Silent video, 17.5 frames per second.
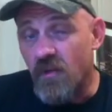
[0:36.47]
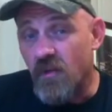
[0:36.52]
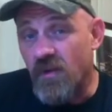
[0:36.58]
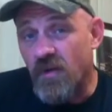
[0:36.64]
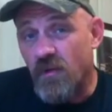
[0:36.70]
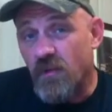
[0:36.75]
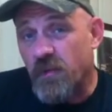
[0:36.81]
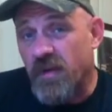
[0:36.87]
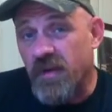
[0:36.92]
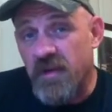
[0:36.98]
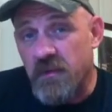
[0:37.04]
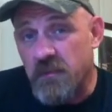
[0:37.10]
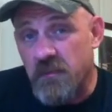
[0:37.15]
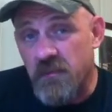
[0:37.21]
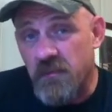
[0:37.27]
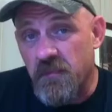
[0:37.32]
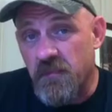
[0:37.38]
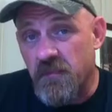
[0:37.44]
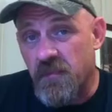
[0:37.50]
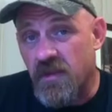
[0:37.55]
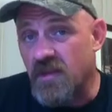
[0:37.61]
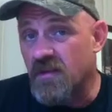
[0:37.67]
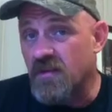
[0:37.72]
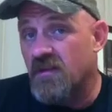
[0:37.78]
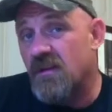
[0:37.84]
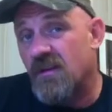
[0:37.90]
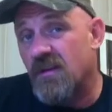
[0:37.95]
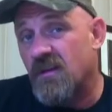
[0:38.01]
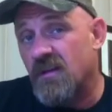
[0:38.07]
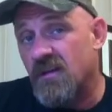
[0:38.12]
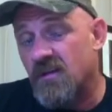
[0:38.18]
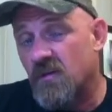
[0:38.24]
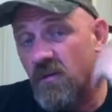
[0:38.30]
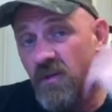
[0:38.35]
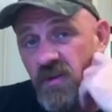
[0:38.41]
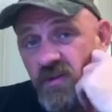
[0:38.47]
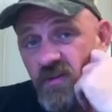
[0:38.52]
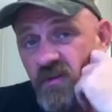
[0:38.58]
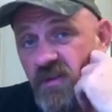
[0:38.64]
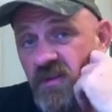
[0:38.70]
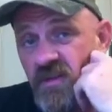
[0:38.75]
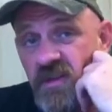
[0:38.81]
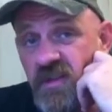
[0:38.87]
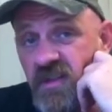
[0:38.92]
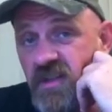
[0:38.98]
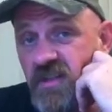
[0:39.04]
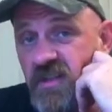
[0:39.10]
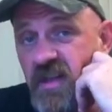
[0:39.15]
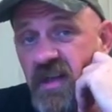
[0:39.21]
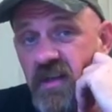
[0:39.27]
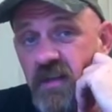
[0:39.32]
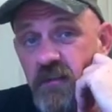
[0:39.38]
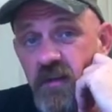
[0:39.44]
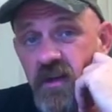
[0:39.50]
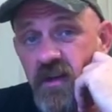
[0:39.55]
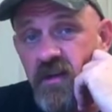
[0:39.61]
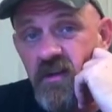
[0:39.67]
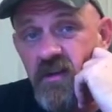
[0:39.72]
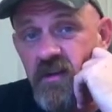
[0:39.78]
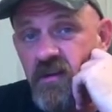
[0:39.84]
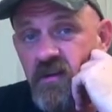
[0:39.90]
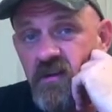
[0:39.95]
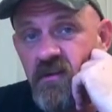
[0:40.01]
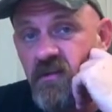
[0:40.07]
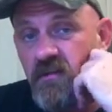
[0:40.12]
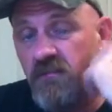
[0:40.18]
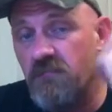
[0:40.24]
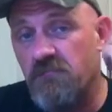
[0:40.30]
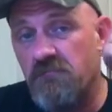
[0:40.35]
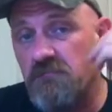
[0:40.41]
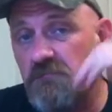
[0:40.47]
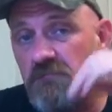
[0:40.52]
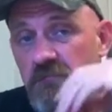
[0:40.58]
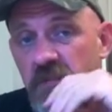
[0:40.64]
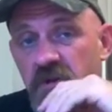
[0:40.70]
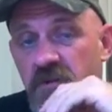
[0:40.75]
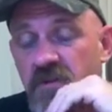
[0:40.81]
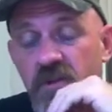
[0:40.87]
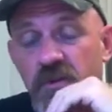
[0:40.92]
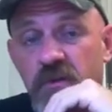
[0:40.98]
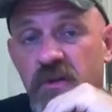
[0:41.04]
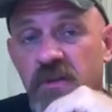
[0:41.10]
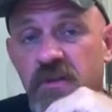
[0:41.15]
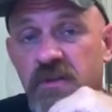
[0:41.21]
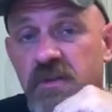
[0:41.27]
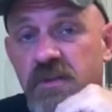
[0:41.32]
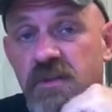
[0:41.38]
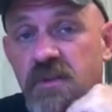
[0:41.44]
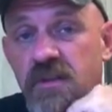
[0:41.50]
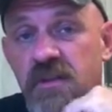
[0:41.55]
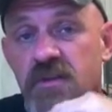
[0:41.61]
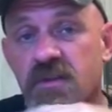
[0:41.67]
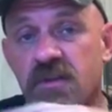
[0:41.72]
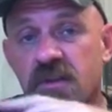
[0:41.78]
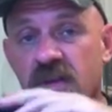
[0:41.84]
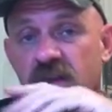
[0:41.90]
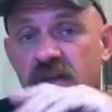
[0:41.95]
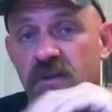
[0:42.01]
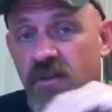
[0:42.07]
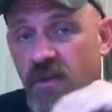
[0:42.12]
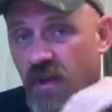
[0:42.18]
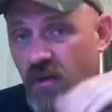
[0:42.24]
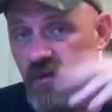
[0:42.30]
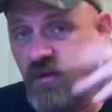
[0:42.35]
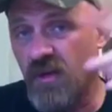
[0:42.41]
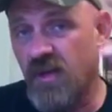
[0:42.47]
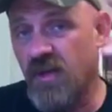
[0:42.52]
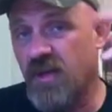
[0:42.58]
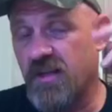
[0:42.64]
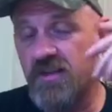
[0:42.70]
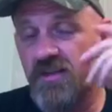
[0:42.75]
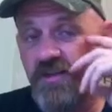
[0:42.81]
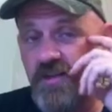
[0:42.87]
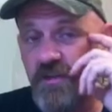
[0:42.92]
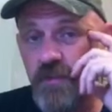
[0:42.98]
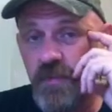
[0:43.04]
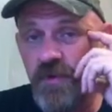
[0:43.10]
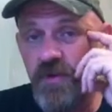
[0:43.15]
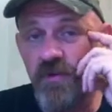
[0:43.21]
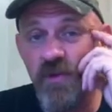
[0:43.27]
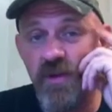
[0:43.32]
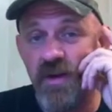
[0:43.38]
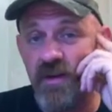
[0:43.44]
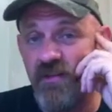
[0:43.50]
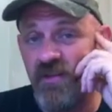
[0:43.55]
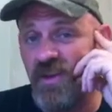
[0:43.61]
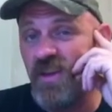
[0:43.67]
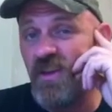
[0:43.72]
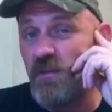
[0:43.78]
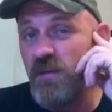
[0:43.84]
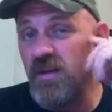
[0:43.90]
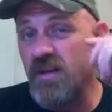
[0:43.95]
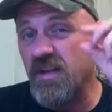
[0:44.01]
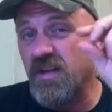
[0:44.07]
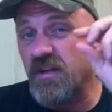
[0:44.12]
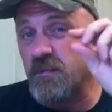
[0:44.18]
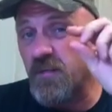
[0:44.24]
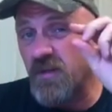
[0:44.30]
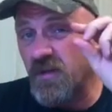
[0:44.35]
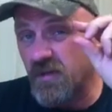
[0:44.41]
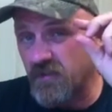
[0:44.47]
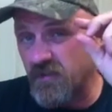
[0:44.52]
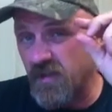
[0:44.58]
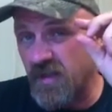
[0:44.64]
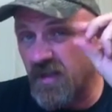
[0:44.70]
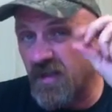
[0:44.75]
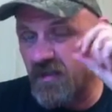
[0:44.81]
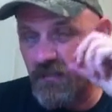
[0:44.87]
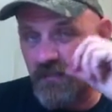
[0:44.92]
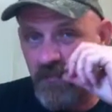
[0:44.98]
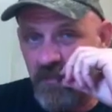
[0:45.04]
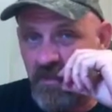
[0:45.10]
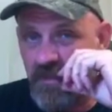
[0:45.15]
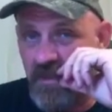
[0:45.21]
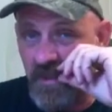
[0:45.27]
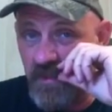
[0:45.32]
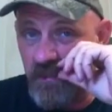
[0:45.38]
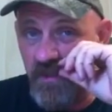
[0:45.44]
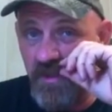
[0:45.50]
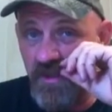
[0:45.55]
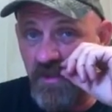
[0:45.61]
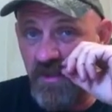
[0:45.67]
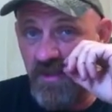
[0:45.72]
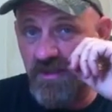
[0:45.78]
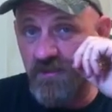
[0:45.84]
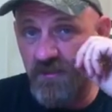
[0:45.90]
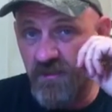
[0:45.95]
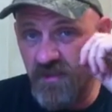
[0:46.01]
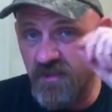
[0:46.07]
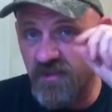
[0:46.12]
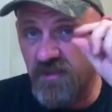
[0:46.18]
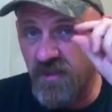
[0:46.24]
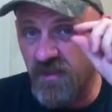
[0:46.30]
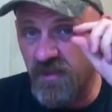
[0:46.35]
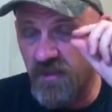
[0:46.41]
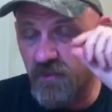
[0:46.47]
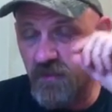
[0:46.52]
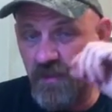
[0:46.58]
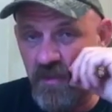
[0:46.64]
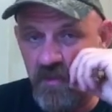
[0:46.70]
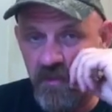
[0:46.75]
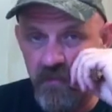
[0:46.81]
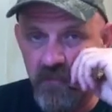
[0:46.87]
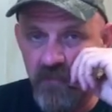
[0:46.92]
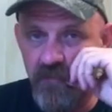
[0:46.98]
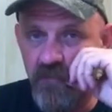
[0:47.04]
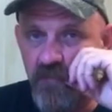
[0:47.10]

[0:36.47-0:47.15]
We don't pick him. What's the reason to get excited about it? There's no reason. Your local elections, you pretty well have a little bit of input on that. It's not much, but it's a little bit.